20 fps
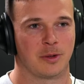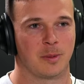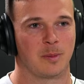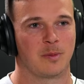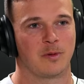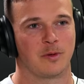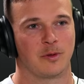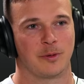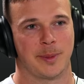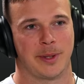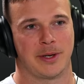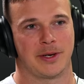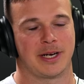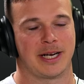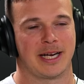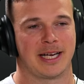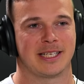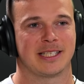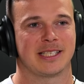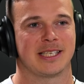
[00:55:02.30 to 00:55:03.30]
a job for me
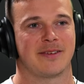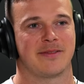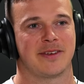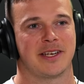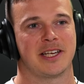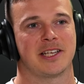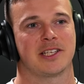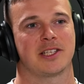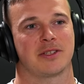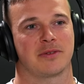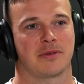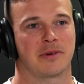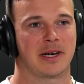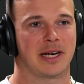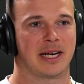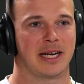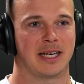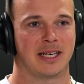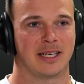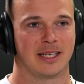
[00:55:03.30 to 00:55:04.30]
on an
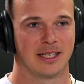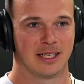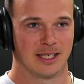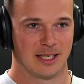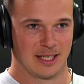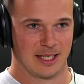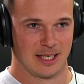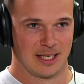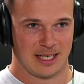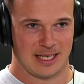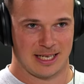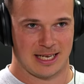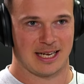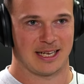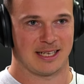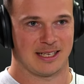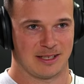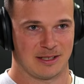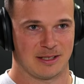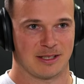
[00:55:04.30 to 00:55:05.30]
A7S3. Yeah.
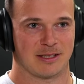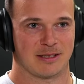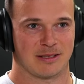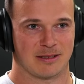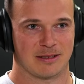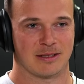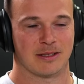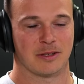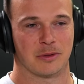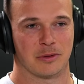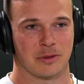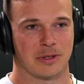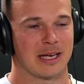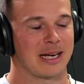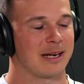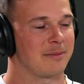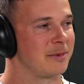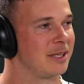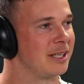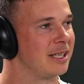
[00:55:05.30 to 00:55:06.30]
And that's good
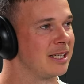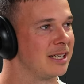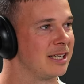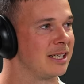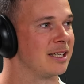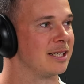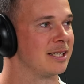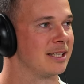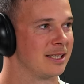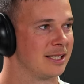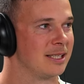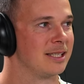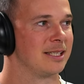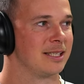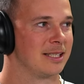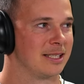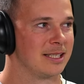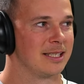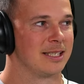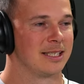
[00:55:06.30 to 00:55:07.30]
camera, yeah.
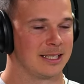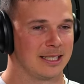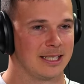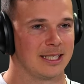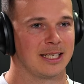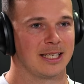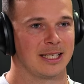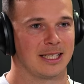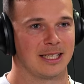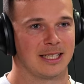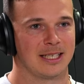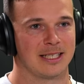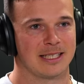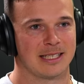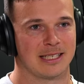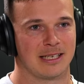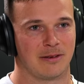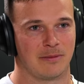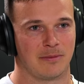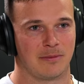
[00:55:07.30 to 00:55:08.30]
Yeah. Yeah, yeah
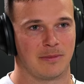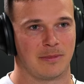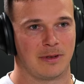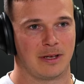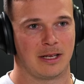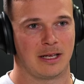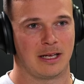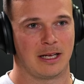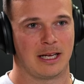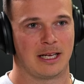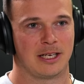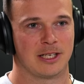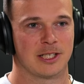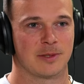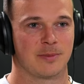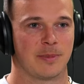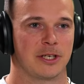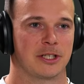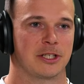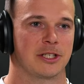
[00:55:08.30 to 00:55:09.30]
it's um and
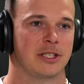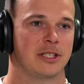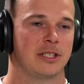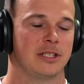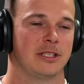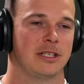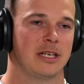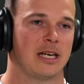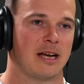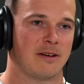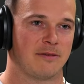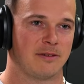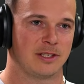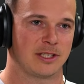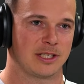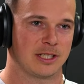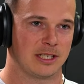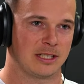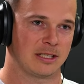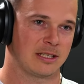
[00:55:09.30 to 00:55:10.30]
especially, have
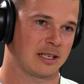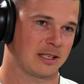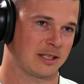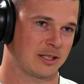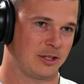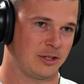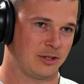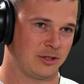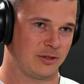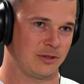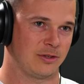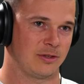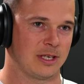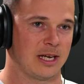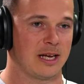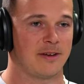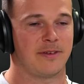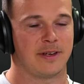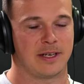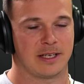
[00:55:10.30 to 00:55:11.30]
you seen like the new
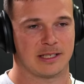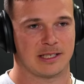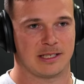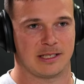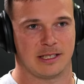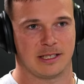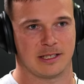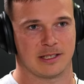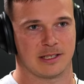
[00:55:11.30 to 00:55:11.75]
the FX6